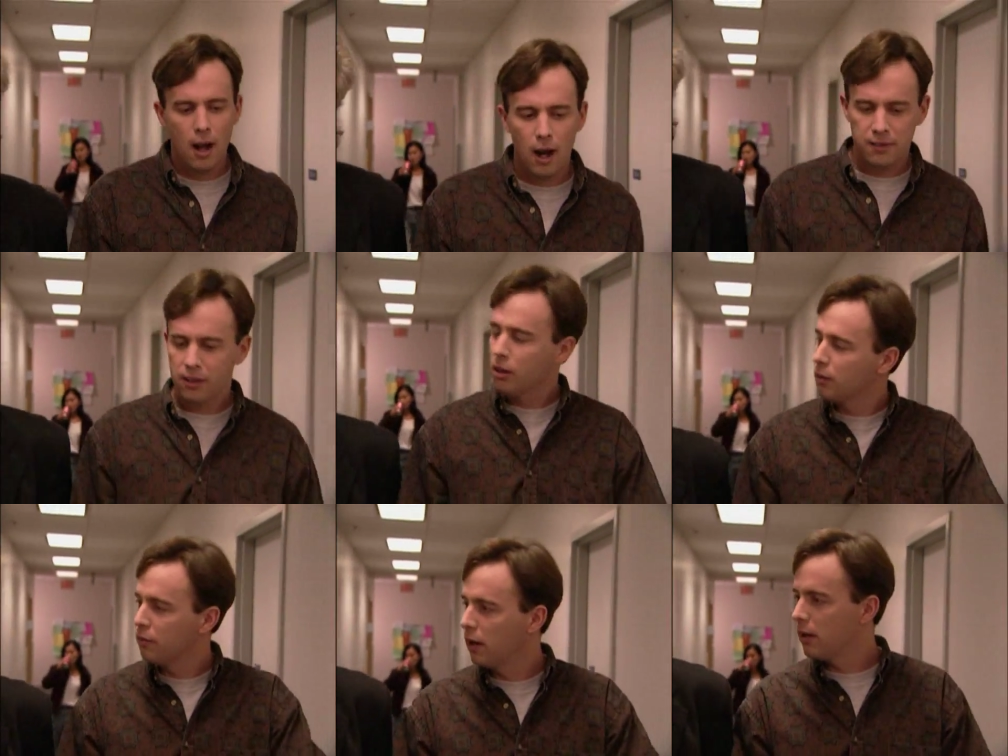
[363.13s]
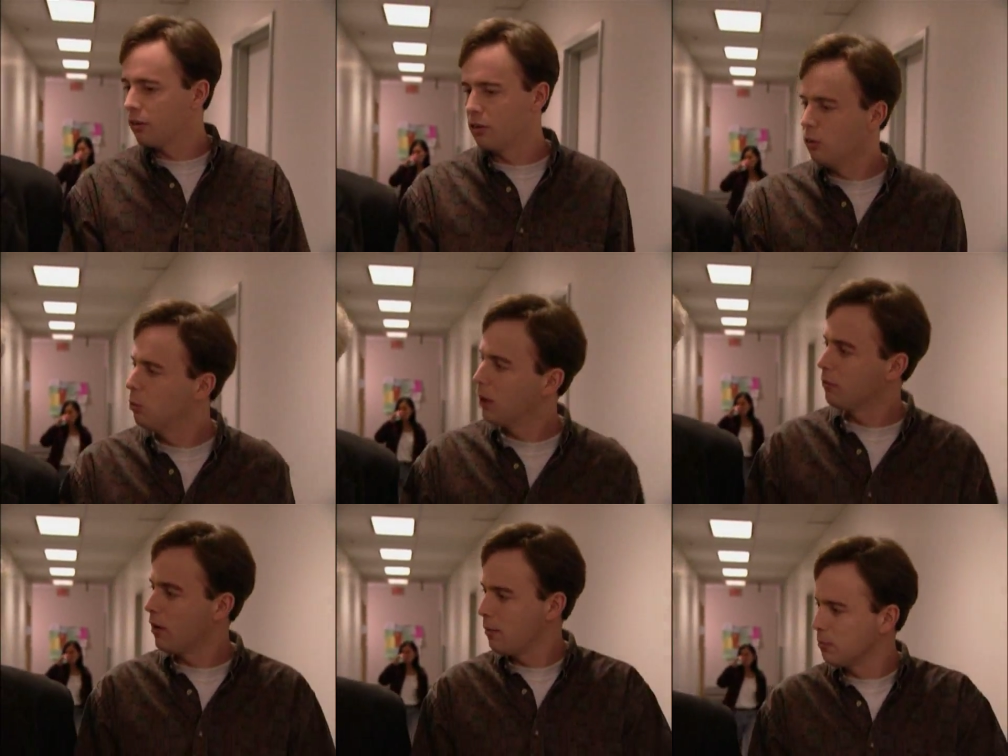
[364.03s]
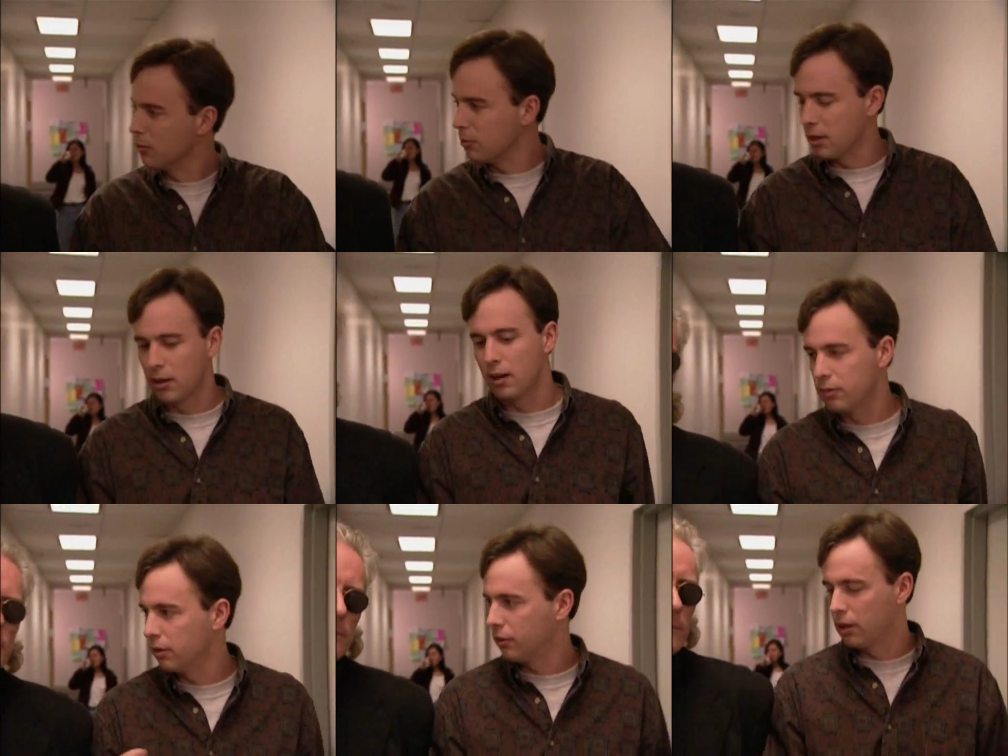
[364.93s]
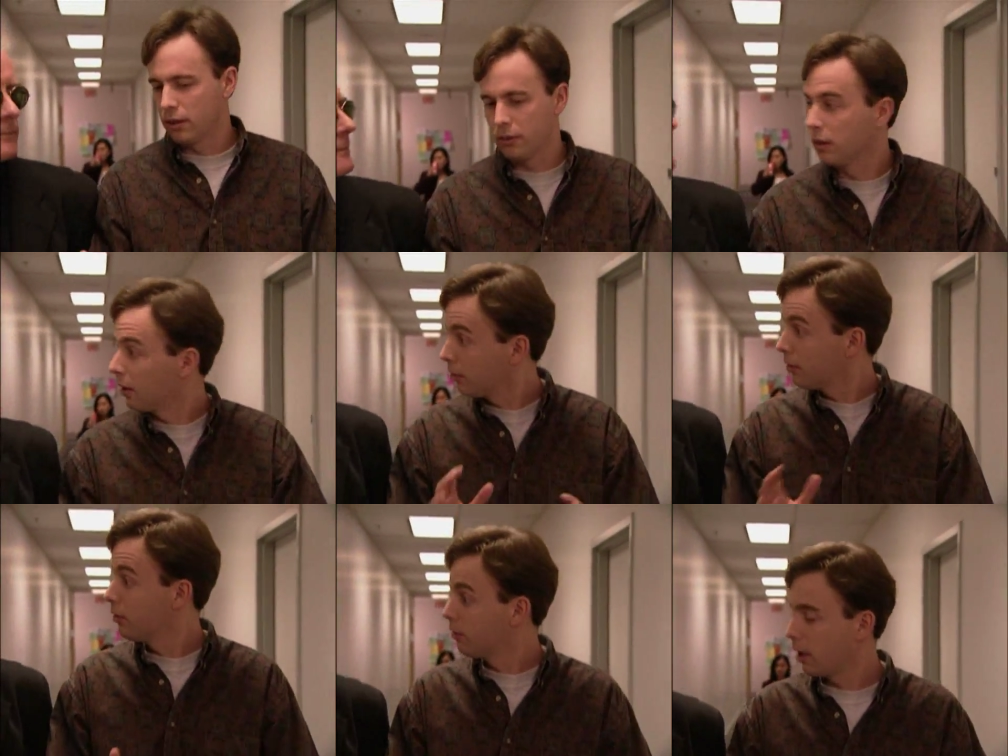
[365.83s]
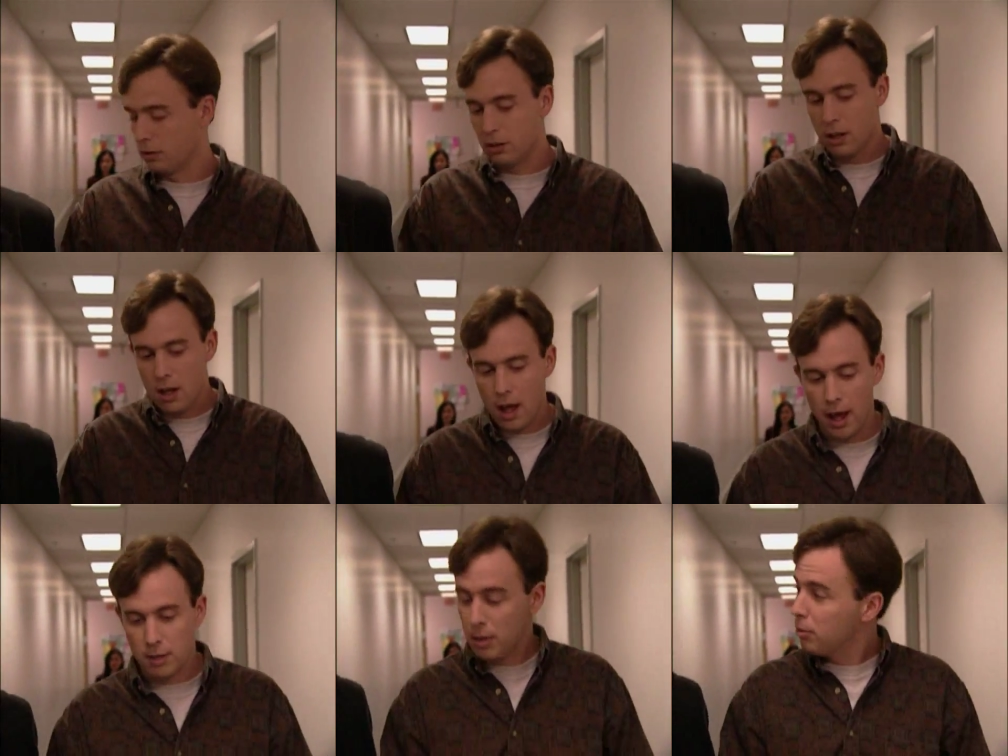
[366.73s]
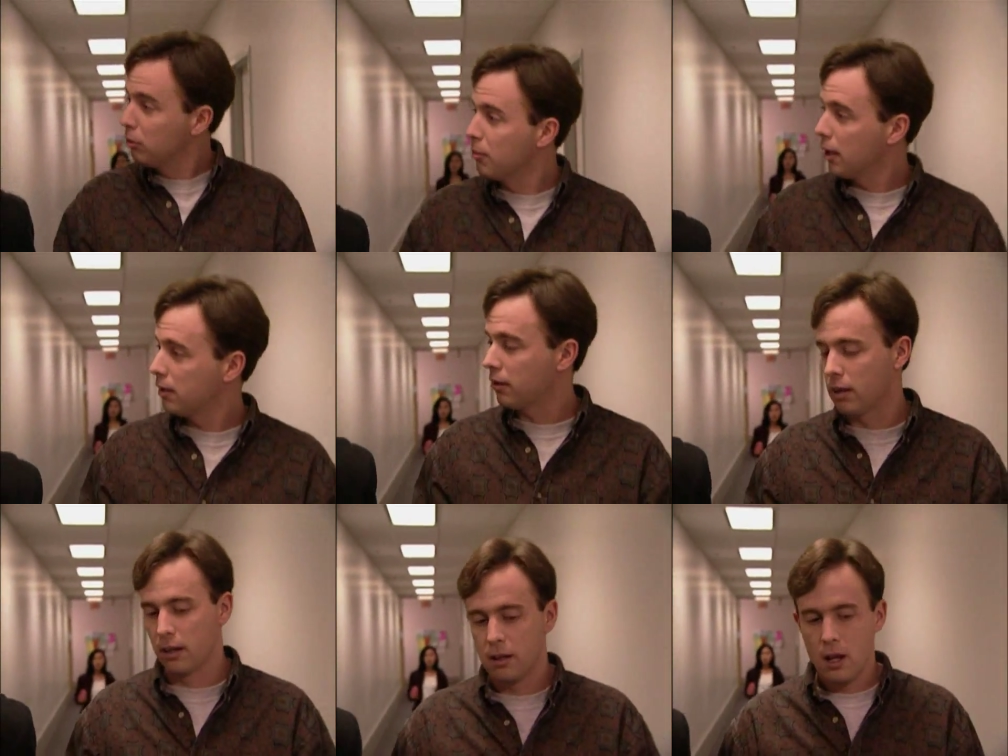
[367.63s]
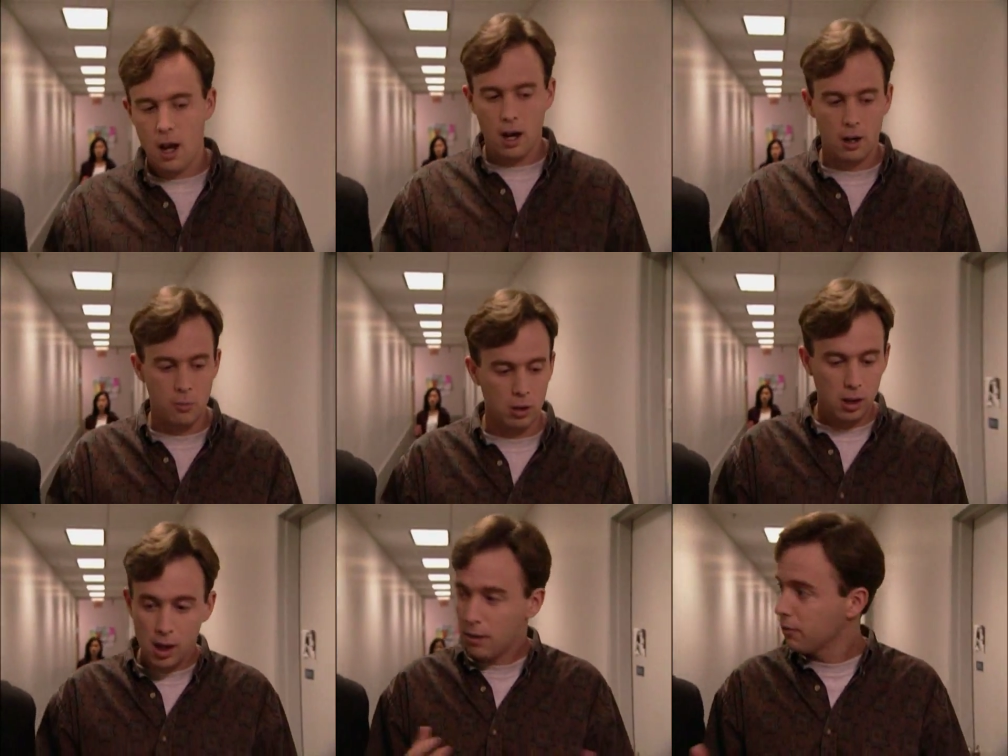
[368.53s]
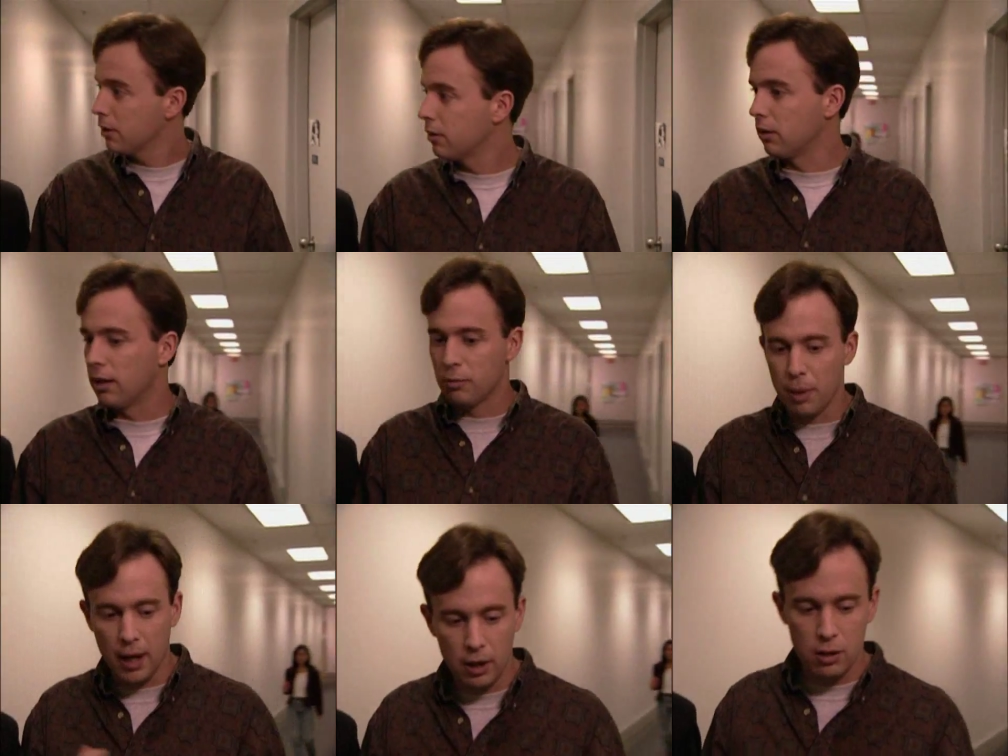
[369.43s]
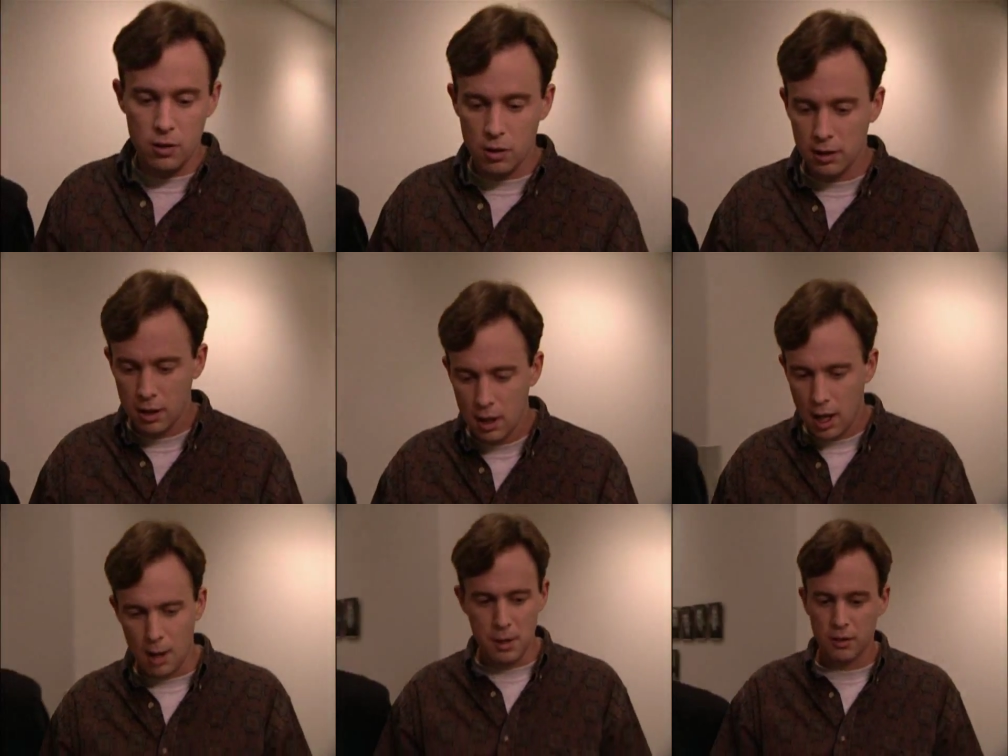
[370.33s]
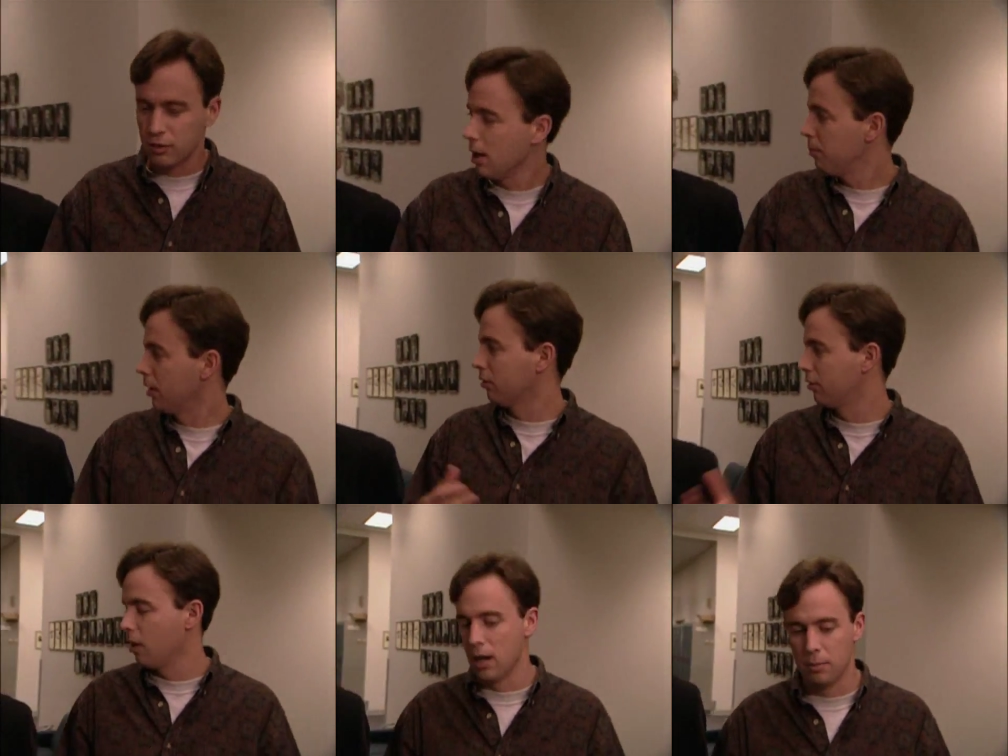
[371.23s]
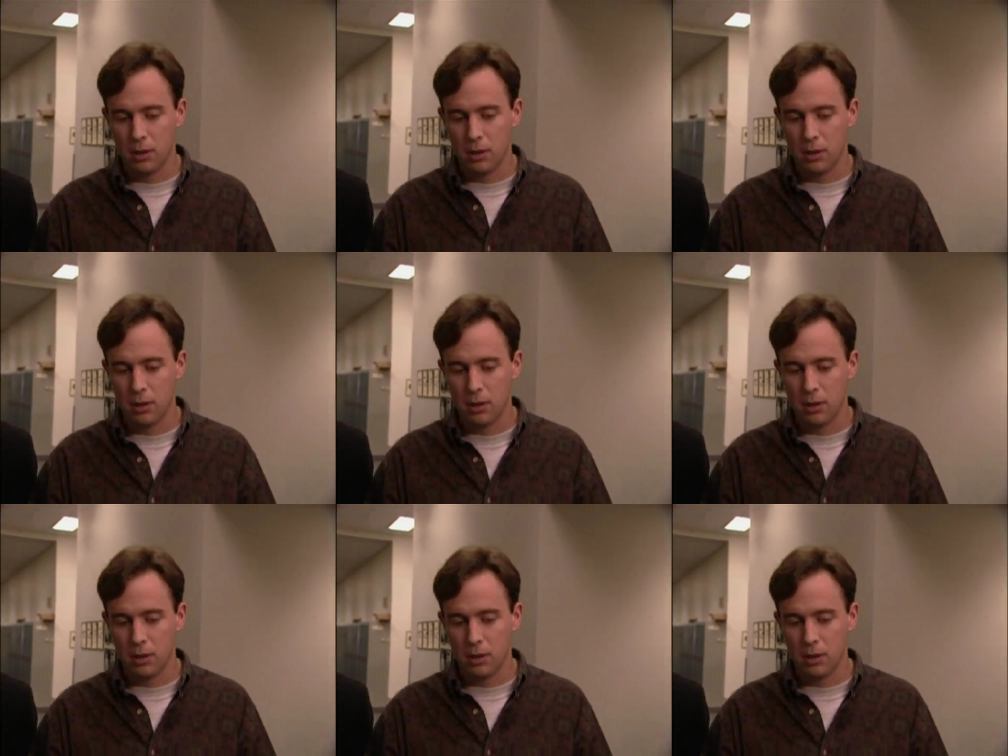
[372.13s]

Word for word: I think you're going to find there's a new wave of optimism here after these cuts. The dust has settled, and the people who made the cut are more confident, they're less paranoid. I mean, the sniping has stopped.